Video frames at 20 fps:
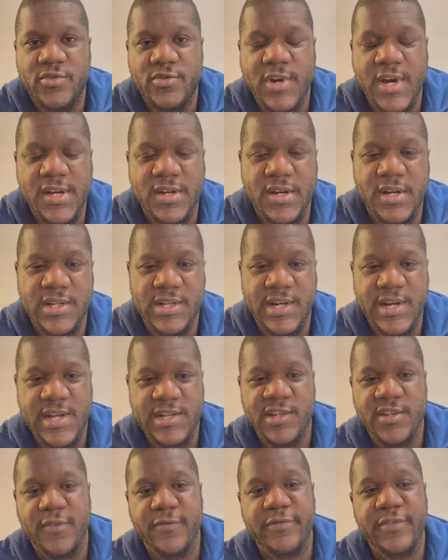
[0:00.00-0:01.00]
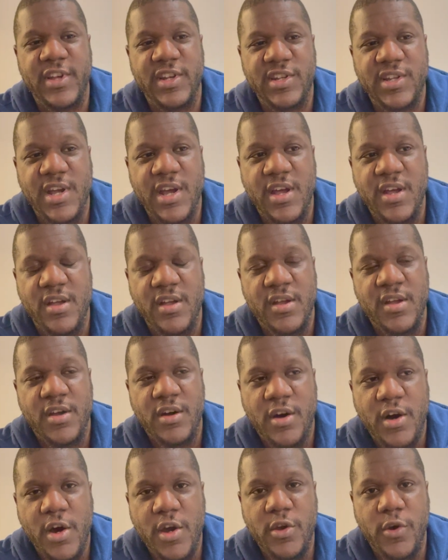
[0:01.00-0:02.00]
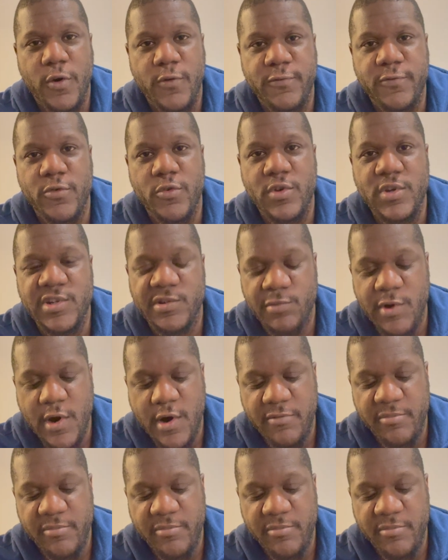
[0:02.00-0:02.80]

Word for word: All right, guys, and that's something that I go through as well.